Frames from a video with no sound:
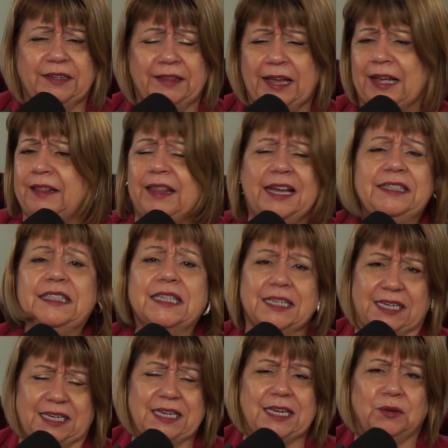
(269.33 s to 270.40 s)
And that's the
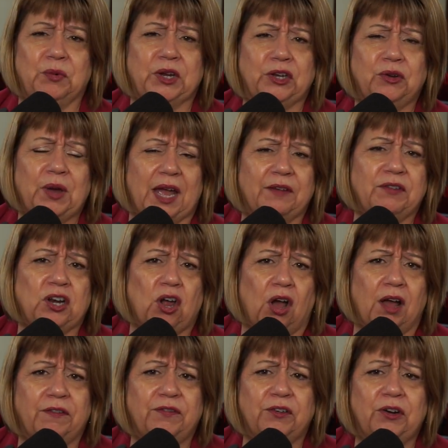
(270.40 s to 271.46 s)
key. When you have an
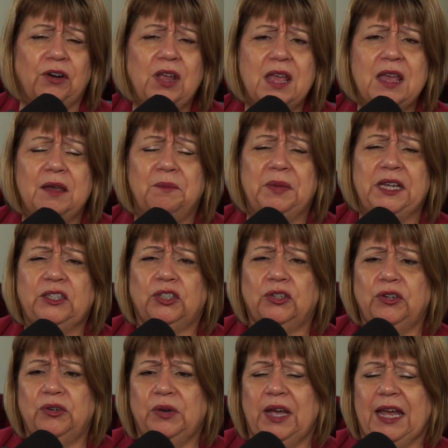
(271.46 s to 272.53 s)
offer, make sure
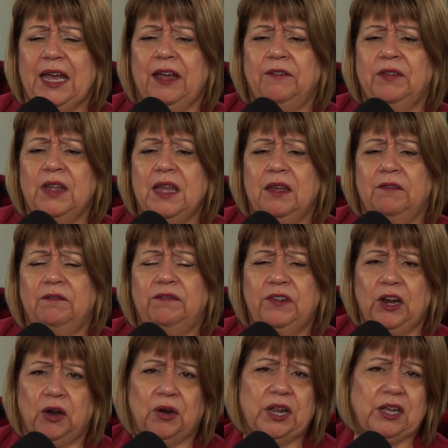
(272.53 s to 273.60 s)
you have
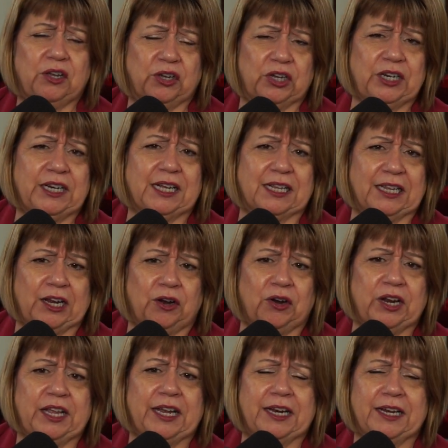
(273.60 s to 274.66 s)
very good
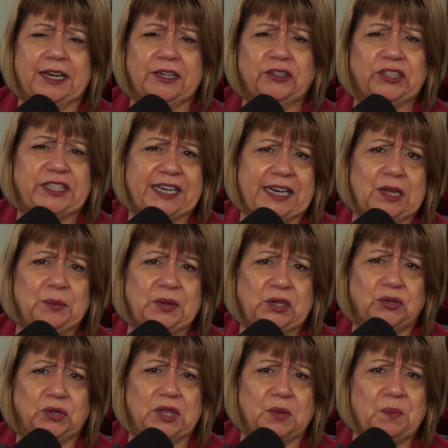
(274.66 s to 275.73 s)
clarity and an understanding
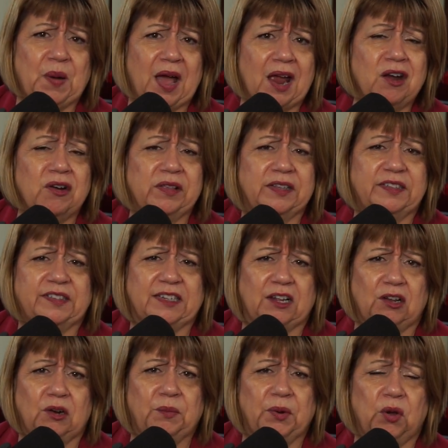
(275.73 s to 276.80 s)
between the buyer and the
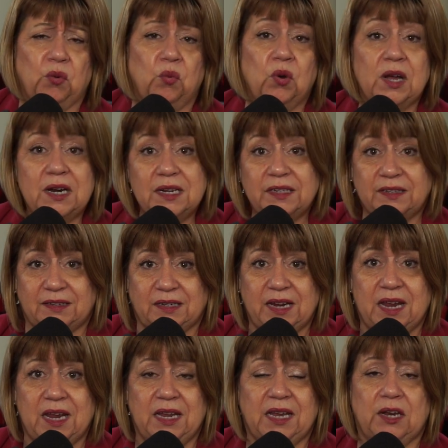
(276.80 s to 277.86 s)
seller about what is
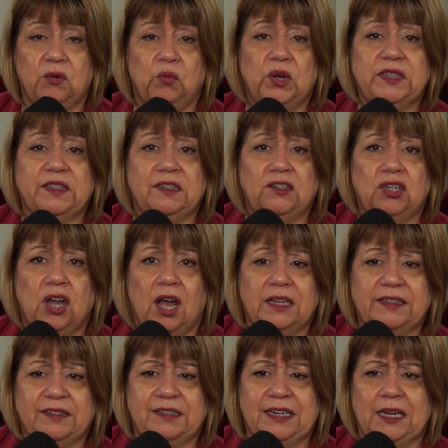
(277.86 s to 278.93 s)
staying and what's
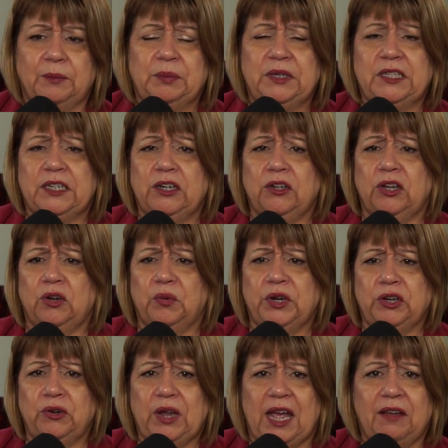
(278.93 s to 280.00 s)
not staying, particularly
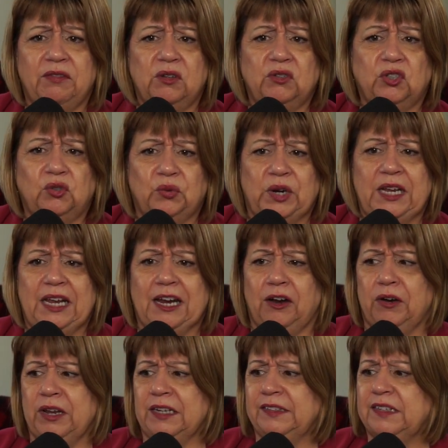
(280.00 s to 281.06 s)
when you have those gray
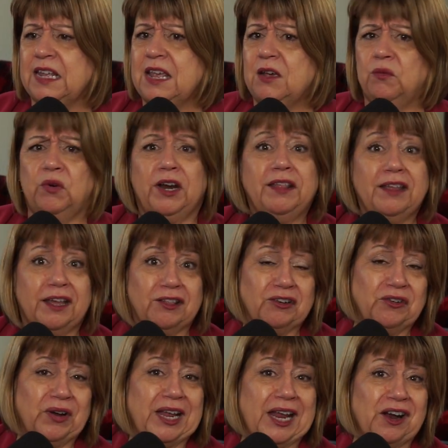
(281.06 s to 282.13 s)
areas. One of the other
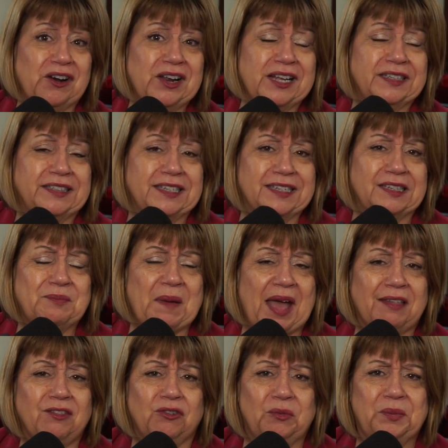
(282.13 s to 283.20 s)
gray areas is
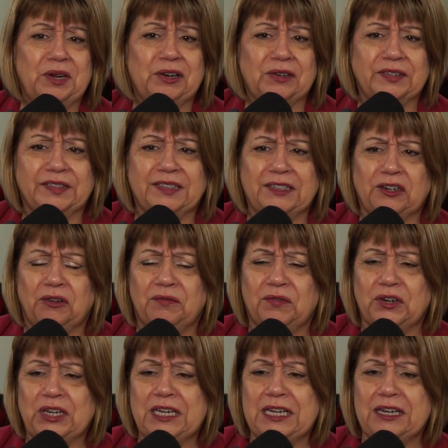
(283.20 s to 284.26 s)
bathroom mirrors.
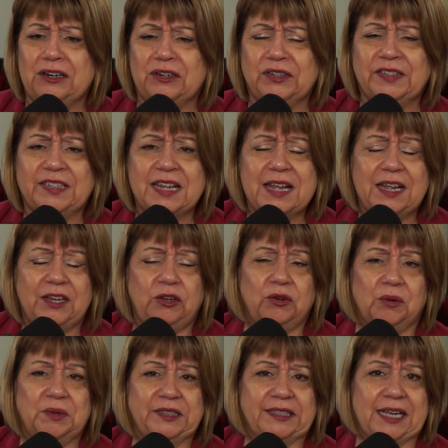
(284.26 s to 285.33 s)
For years, you
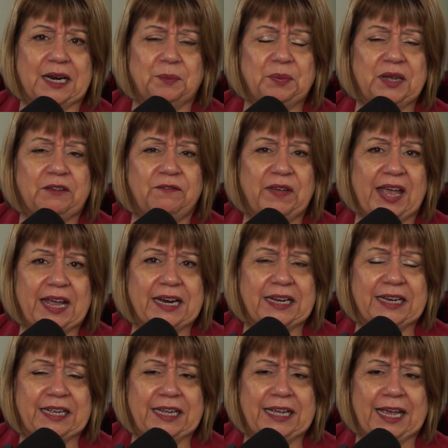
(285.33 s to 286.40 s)
always had a big
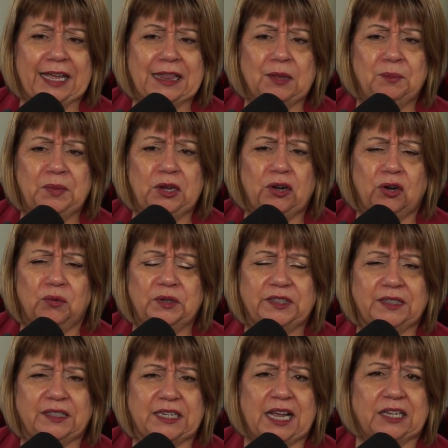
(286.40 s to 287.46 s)
vanity and the mirror was
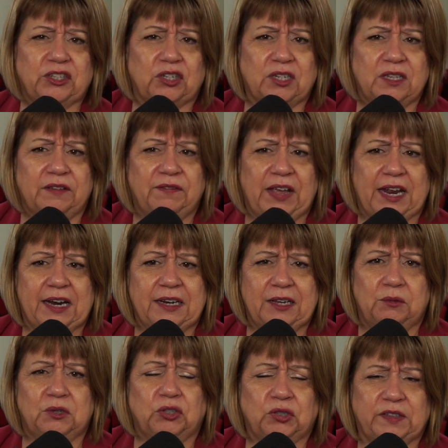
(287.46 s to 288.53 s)
attached to the
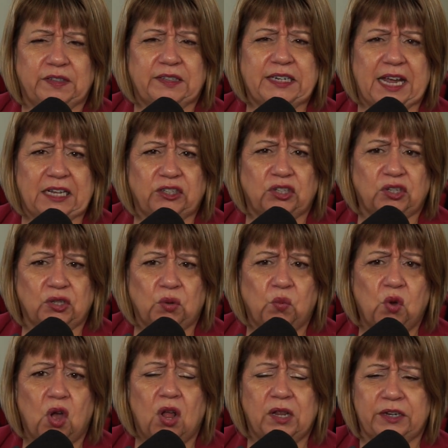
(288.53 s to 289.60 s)
vanity, which was attached to the
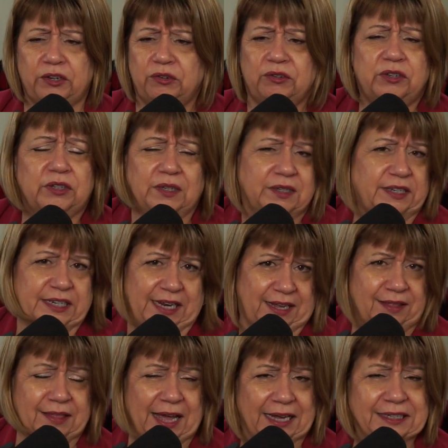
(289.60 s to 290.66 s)
wall, and you couldn't
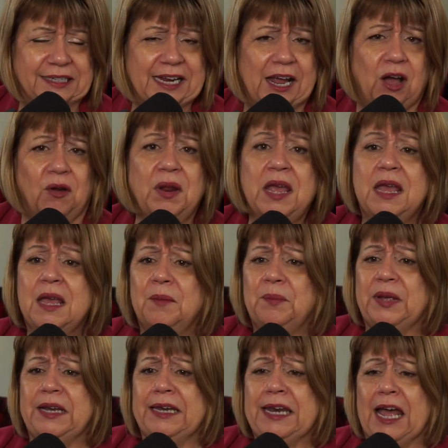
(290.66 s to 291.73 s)
take that down.
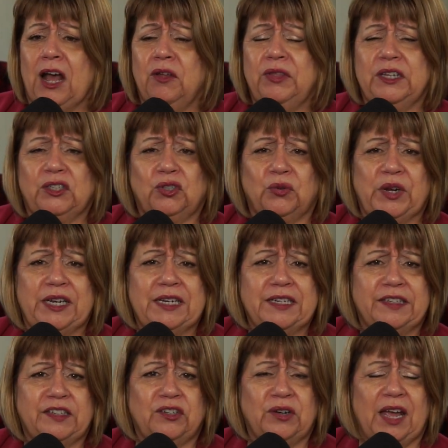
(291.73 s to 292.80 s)
But now the trend
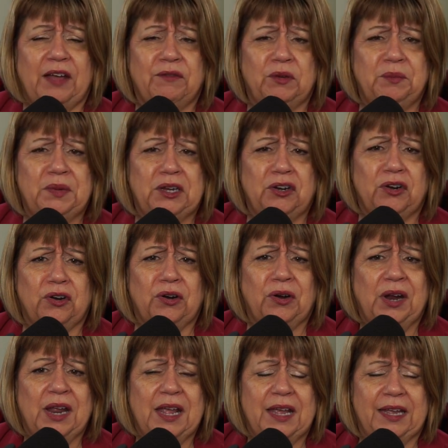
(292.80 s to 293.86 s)
is to have a
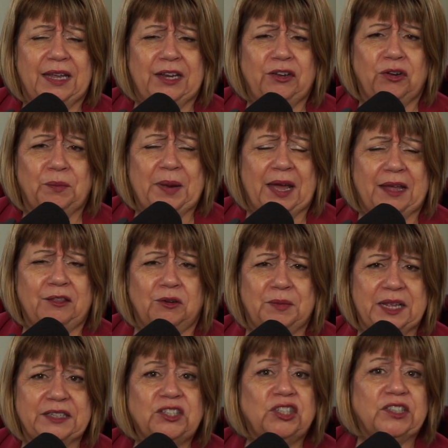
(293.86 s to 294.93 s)
mirror in your bathroom
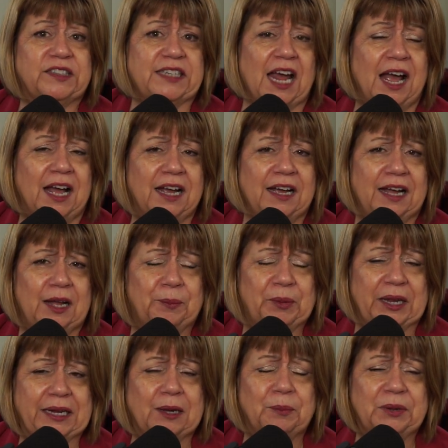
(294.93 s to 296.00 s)
that's just just hung up
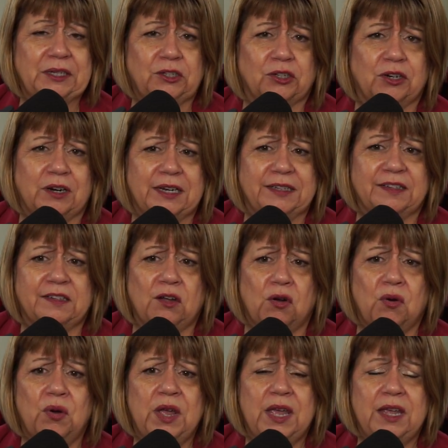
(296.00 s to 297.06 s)
like a picture. And
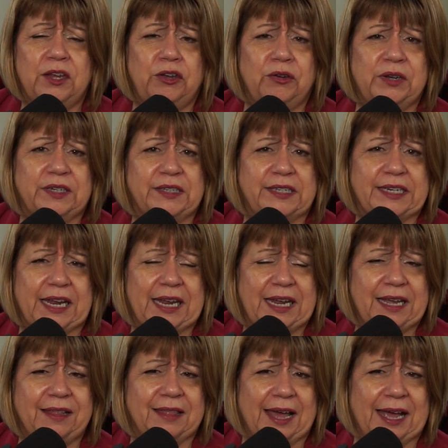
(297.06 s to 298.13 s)
so you can
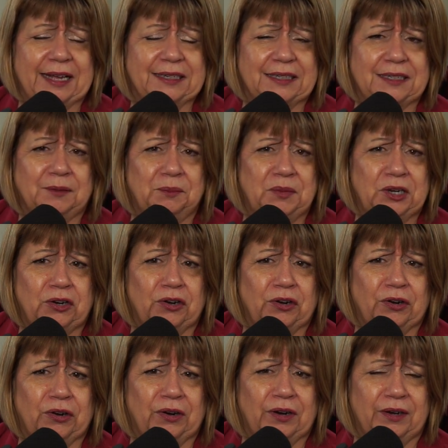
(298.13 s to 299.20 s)
take that
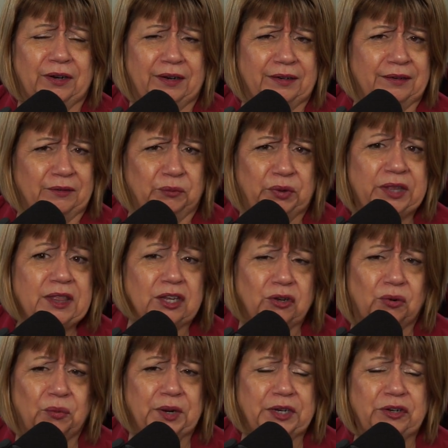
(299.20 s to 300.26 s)
mirror with
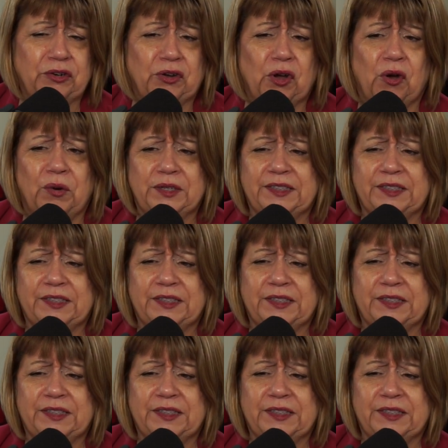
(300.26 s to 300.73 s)
you when you go.